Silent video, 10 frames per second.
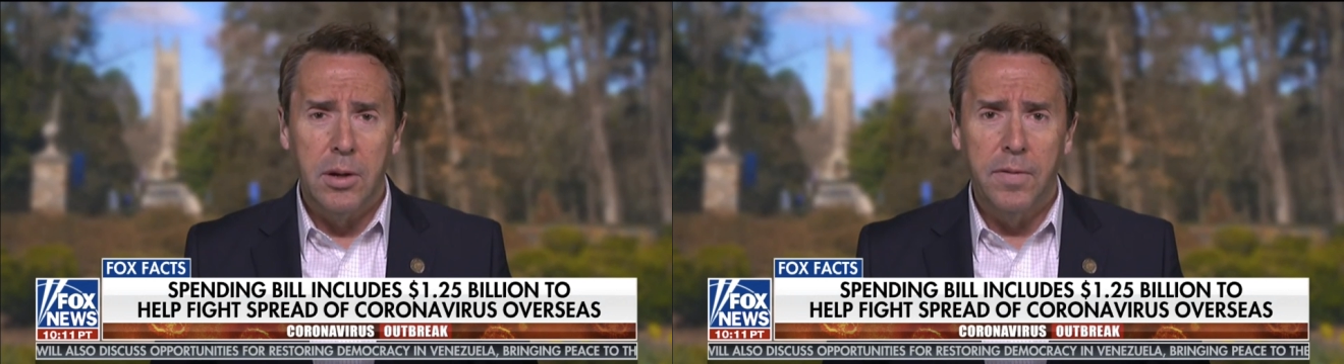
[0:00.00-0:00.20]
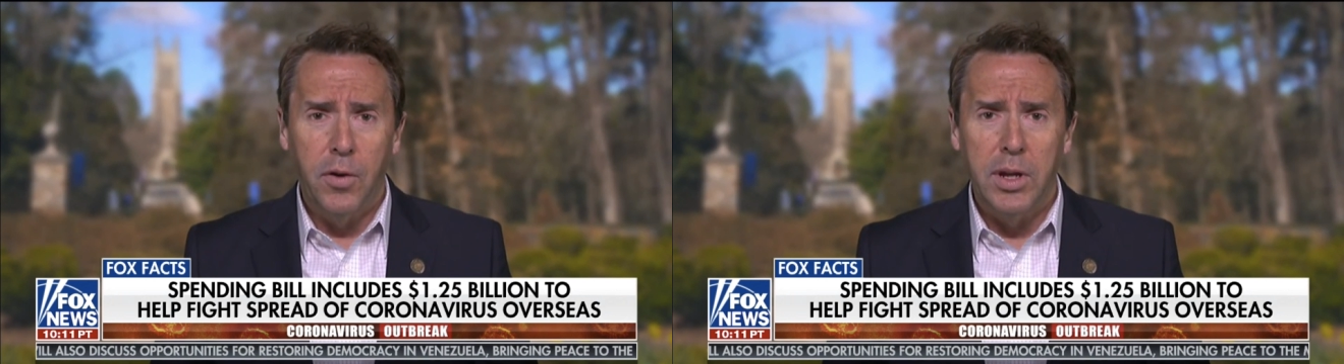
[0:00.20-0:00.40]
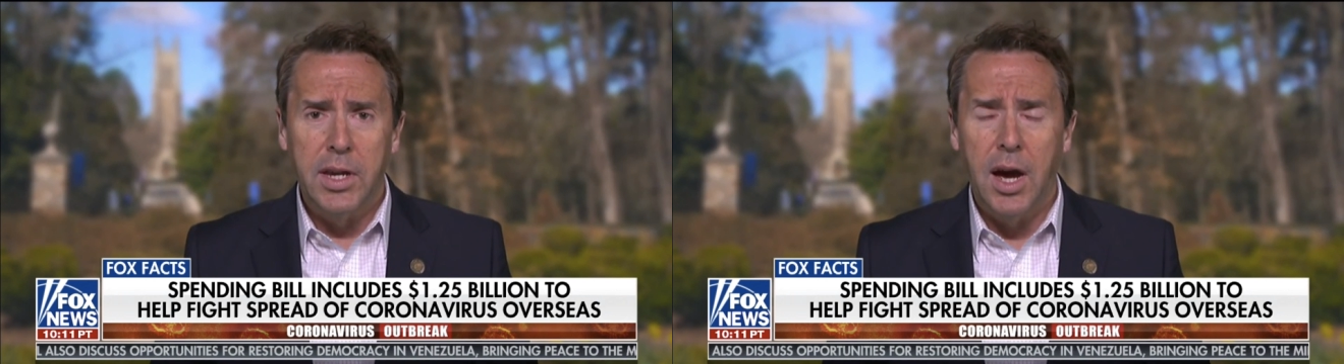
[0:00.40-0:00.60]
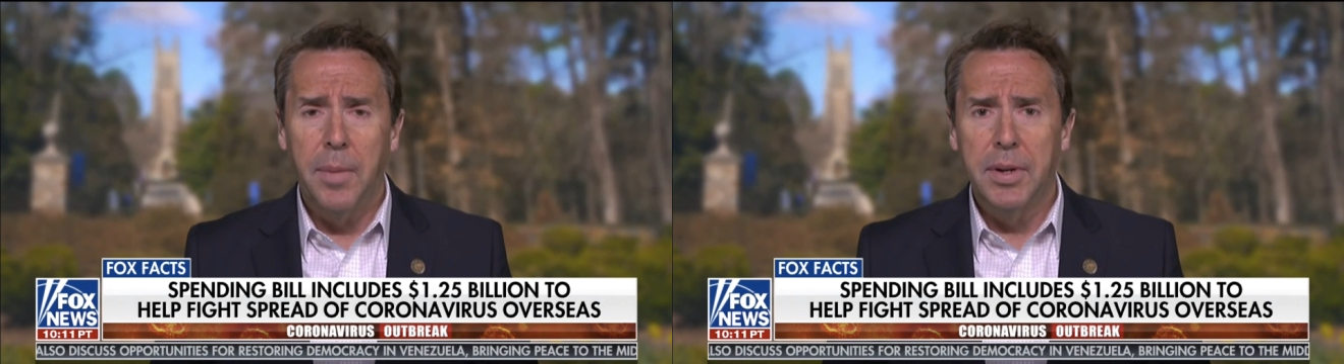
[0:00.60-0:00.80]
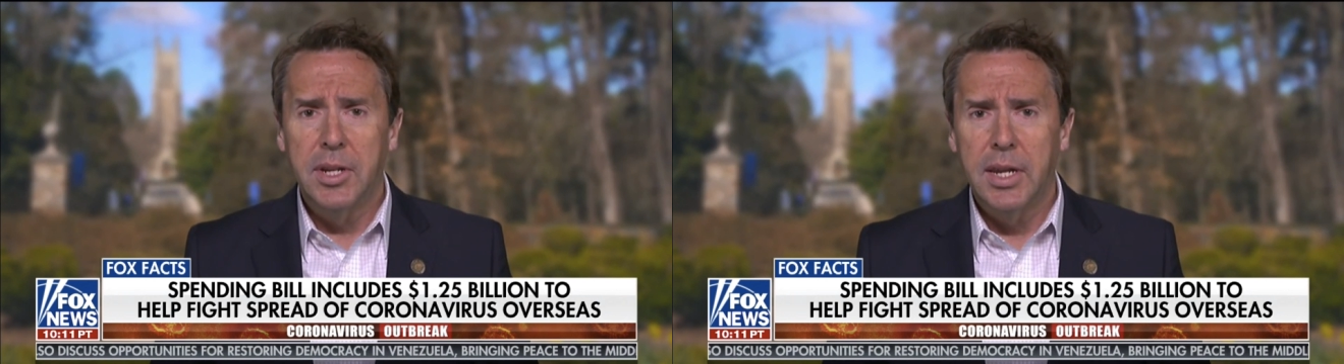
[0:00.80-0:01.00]
they're fully
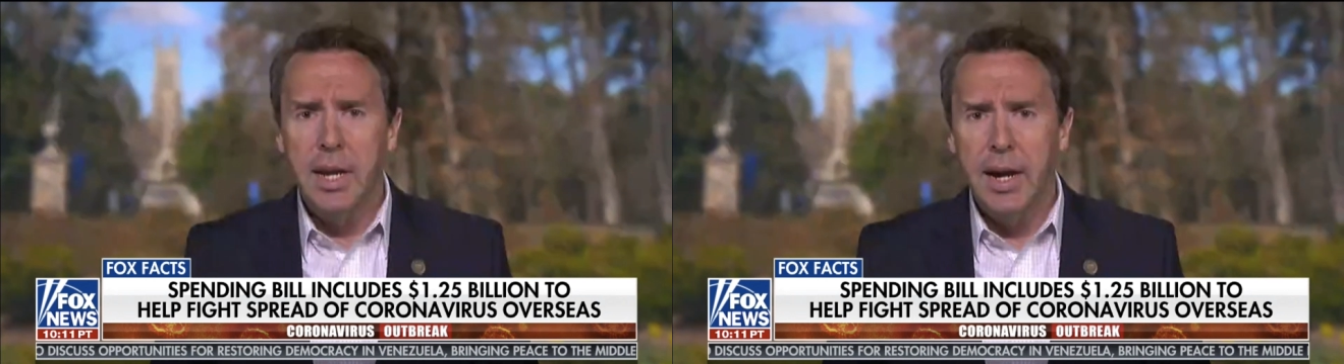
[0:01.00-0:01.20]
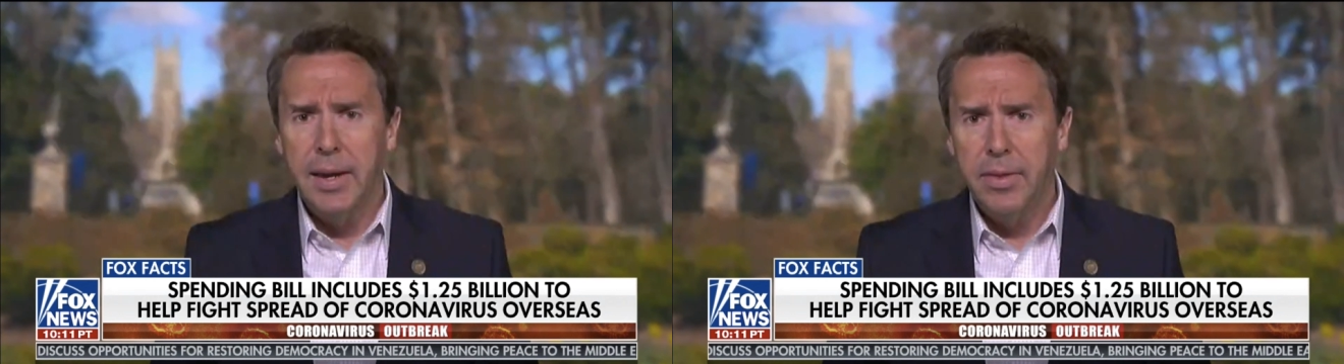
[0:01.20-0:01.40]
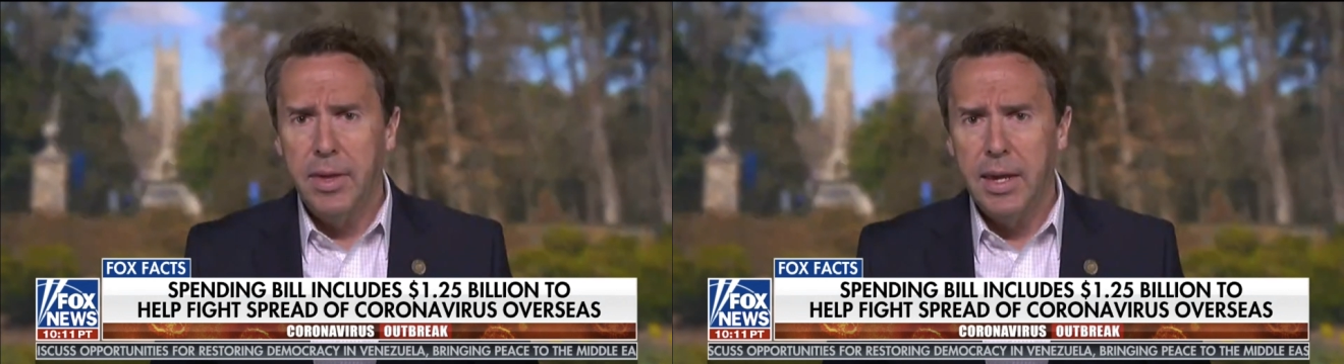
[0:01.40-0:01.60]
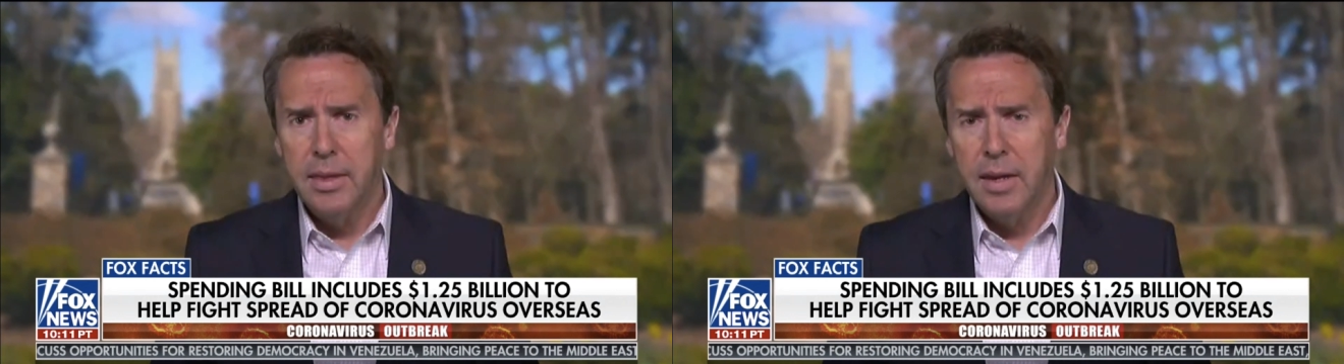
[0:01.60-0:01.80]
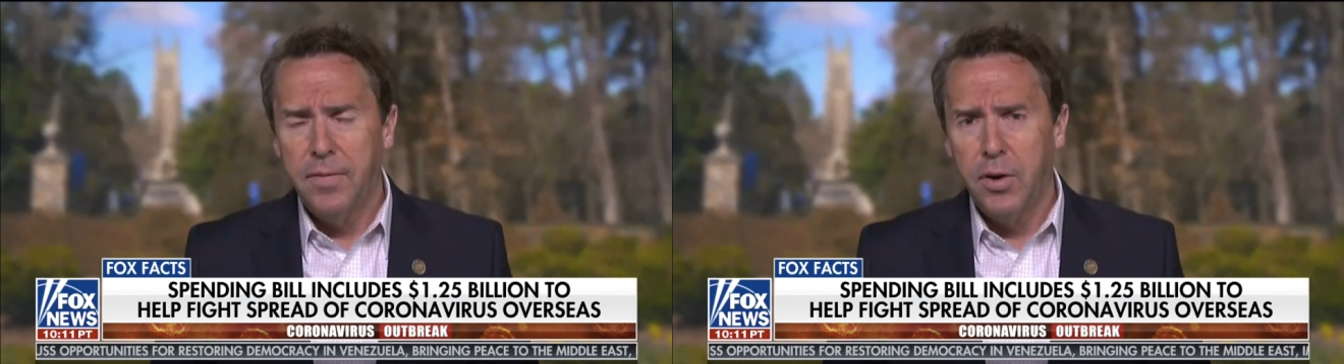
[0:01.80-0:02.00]
competent. I think
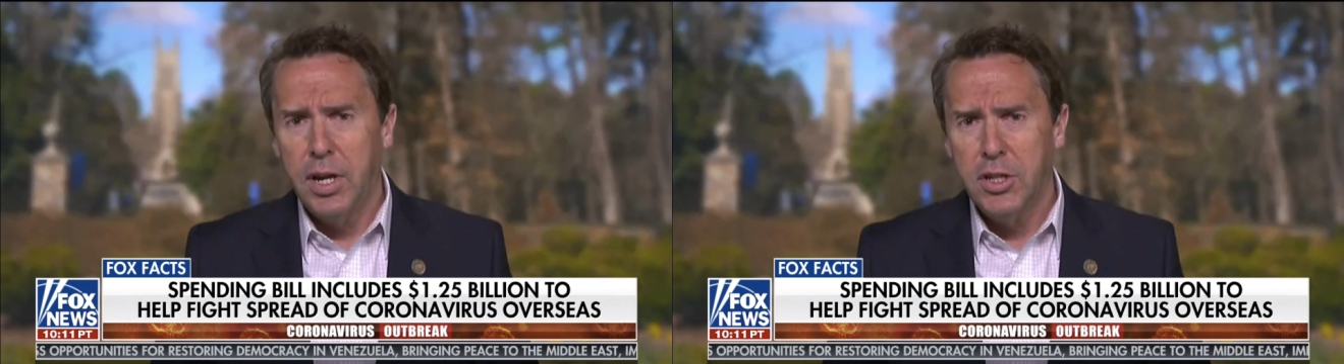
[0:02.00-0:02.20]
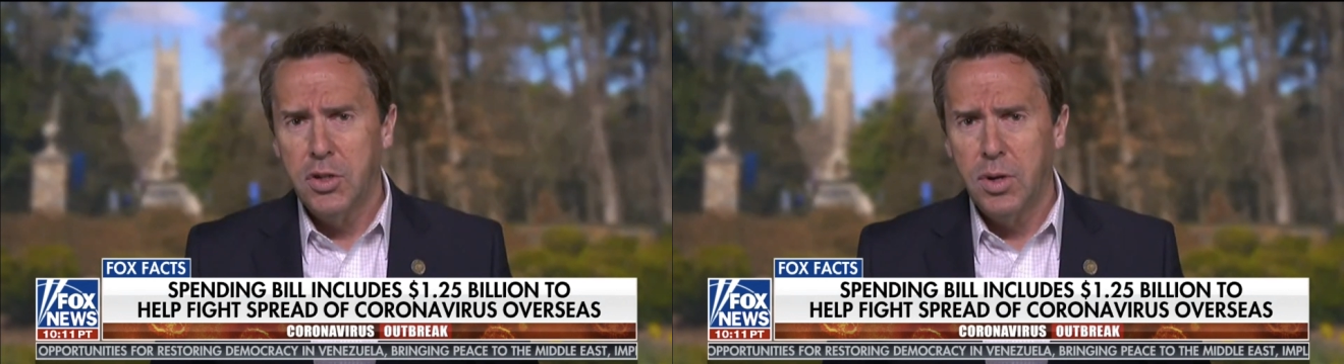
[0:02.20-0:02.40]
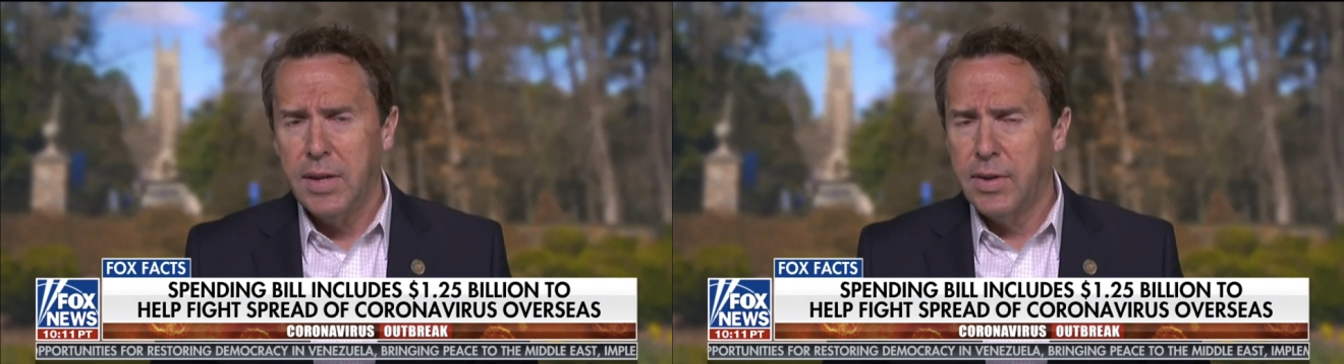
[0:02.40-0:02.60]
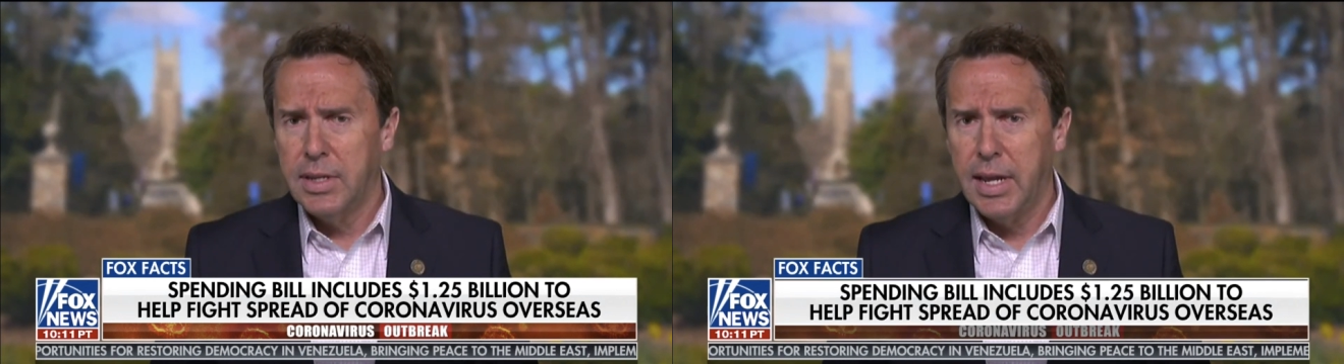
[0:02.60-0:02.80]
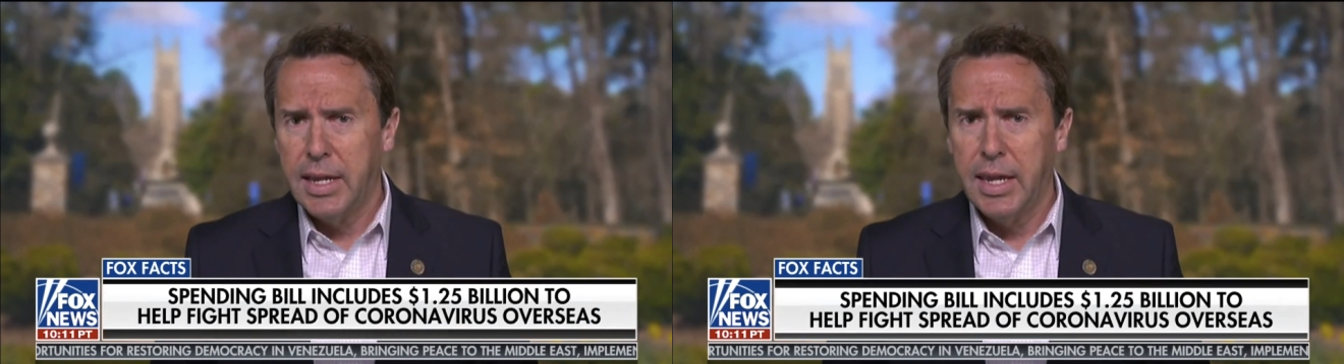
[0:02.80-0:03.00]
that for history,
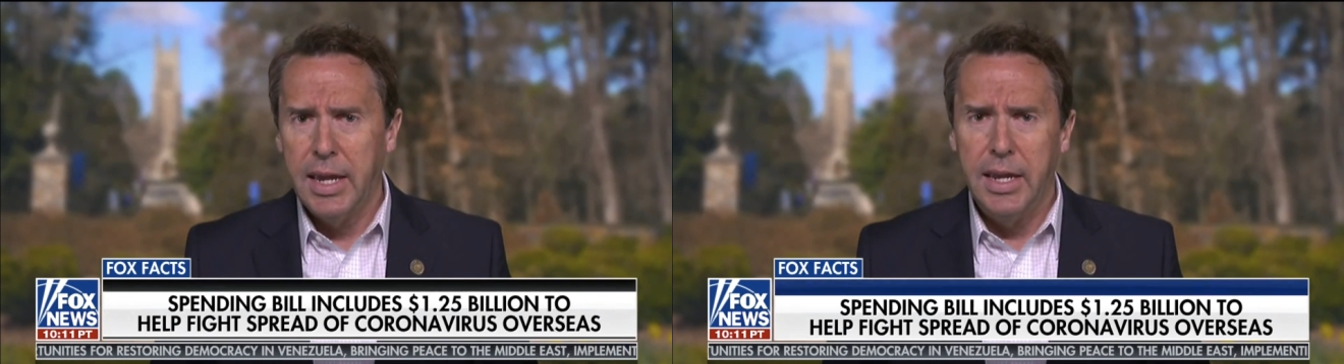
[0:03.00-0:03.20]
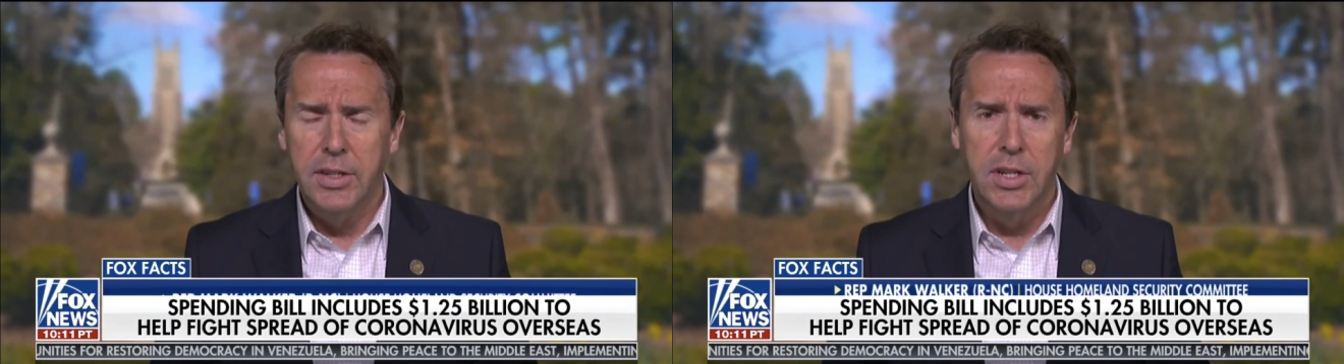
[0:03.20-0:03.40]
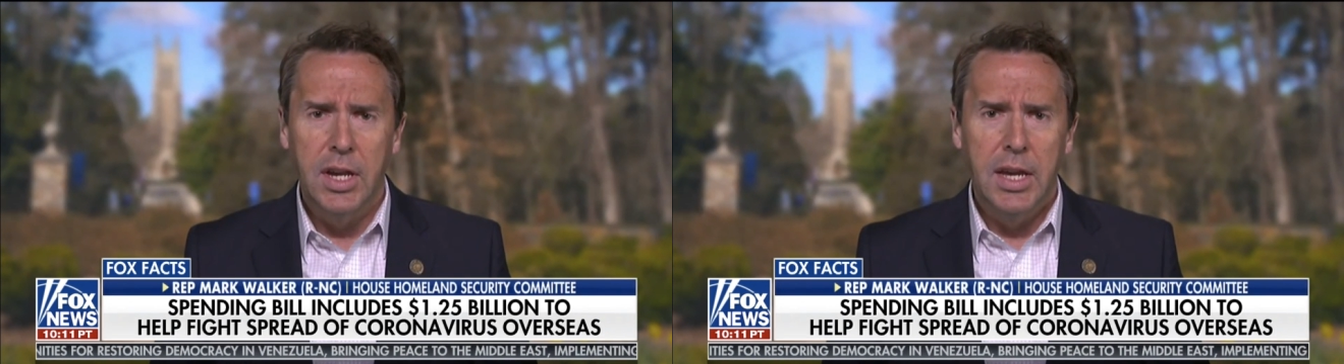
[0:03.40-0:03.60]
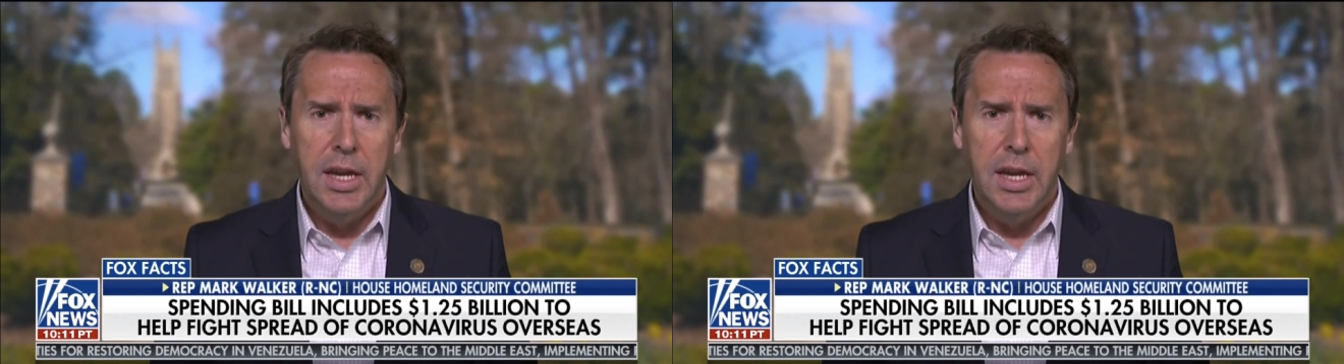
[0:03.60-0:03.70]
even decades,